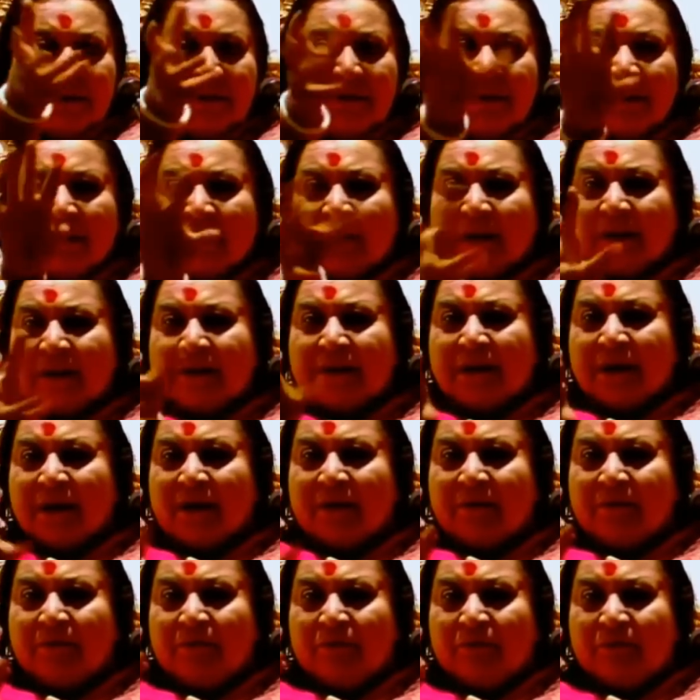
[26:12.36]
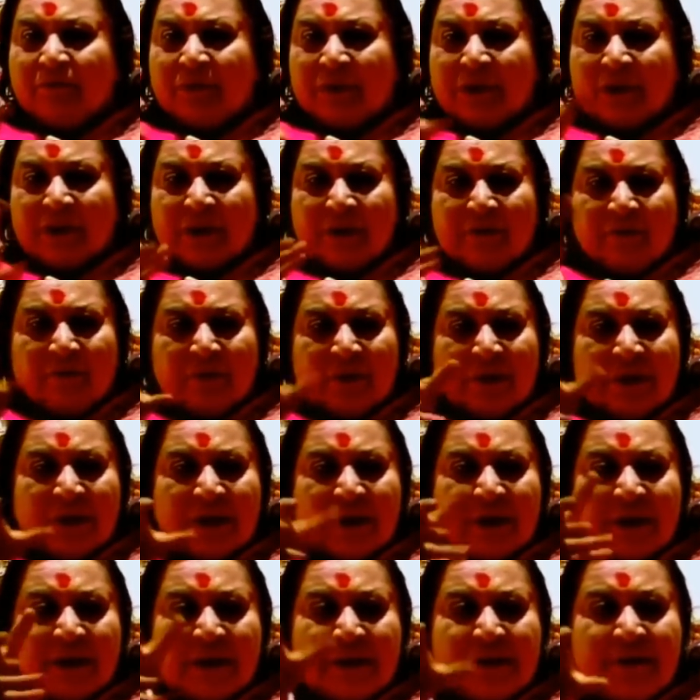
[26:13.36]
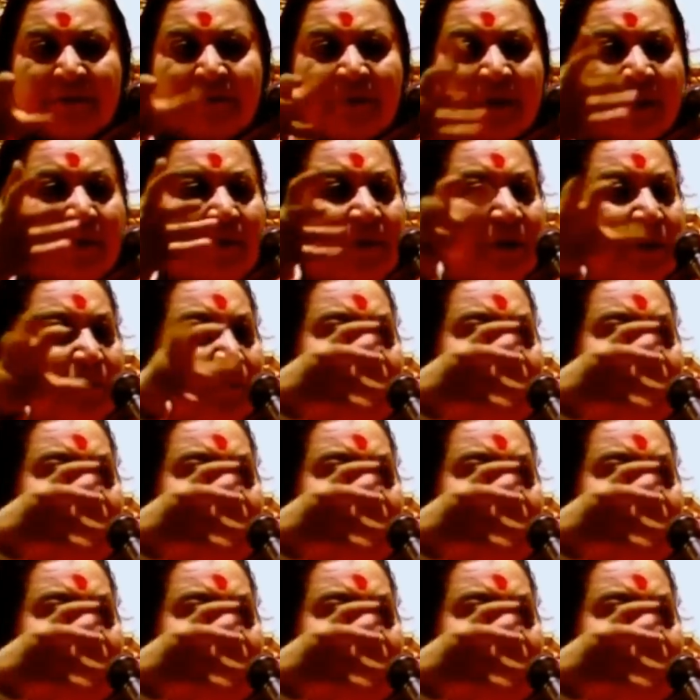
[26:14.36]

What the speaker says: the chakra start working for that, as if I am